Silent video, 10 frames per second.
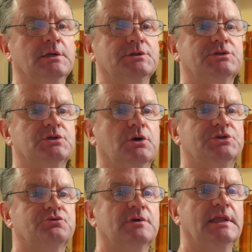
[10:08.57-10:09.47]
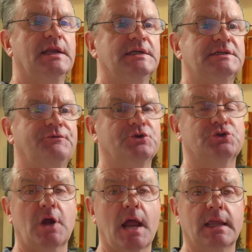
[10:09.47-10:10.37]
So it's really nice if you're
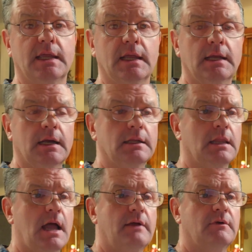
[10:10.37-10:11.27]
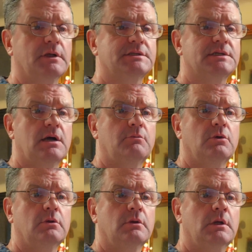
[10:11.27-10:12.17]
tracking a live
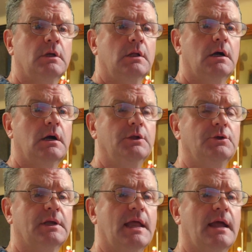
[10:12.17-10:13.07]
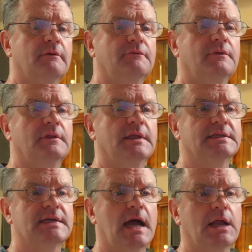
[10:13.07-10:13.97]
ensemble. You can have the
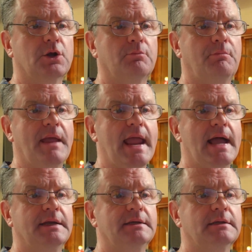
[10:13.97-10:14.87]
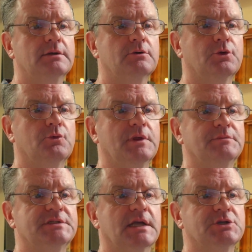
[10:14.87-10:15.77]
entire band or the
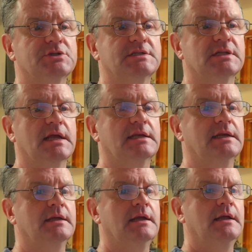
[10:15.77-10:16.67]
rhythm section selected.